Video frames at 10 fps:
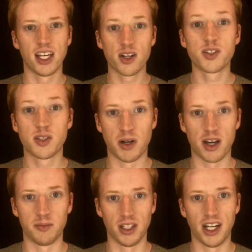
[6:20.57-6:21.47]
Here's the
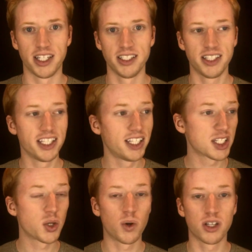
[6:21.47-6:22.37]
bottom line. The
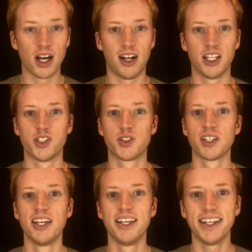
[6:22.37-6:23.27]
Electoral College
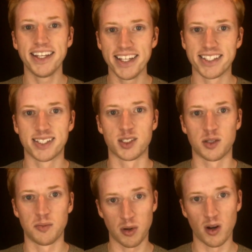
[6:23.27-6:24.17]

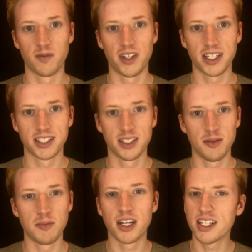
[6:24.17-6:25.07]
isn't perfect,
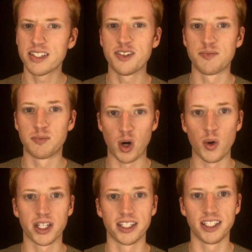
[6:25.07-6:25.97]
but it isn't
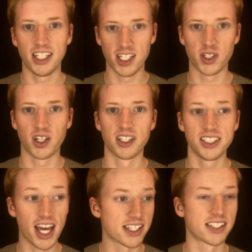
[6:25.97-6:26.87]
broken either.
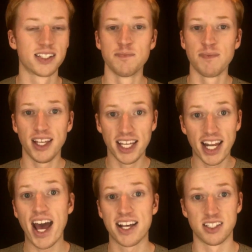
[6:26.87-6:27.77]
Yes, it
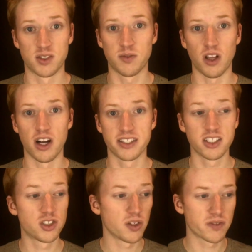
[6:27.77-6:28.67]
has its flaws.
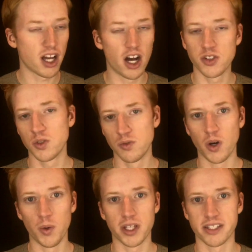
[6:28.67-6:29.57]
It shifts undue
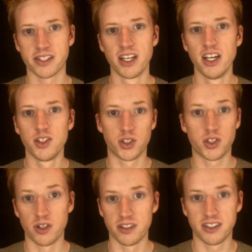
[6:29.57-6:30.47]
focus to
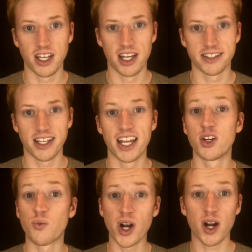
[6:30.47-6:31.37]
certain states, and
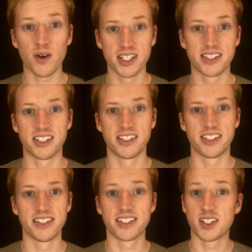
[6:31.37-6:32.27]
in rare
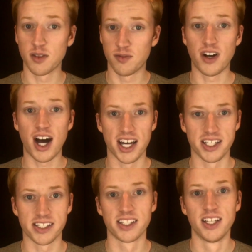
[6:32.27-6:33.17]
instances, it
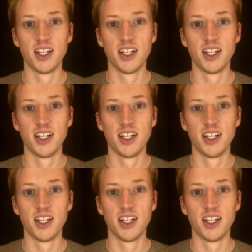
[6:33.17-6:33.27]
defies